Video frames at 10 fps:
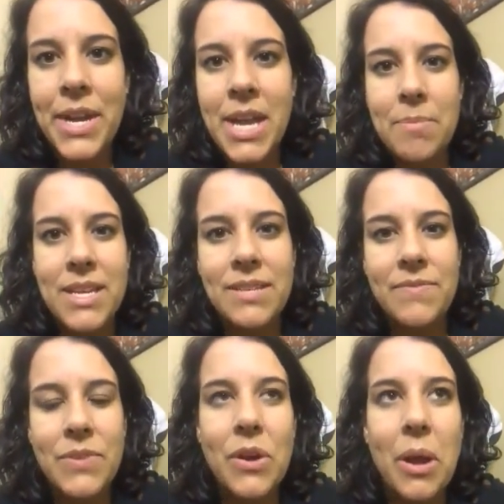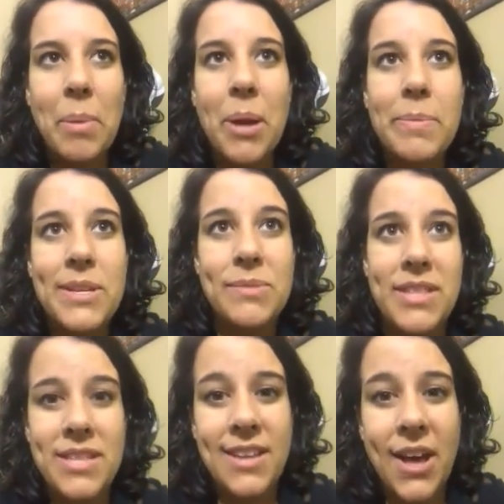because if you're on purpose with
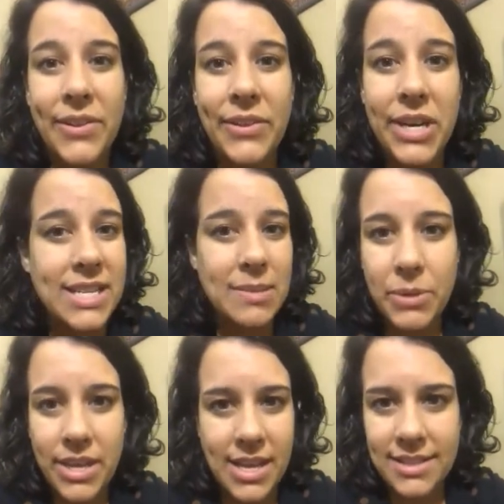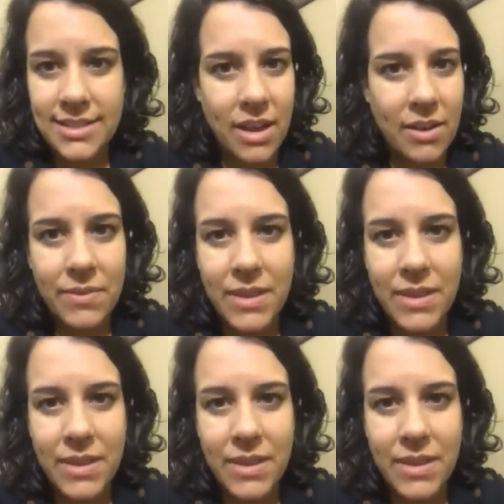this color, it's booking itself.